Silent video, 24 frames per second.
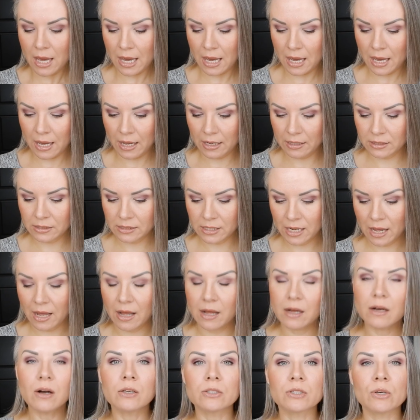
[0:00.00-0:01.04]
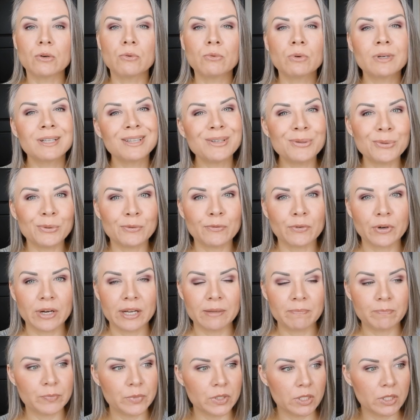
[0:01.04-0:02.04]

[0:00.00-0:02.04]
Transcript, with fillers: and uh, also gluten-free.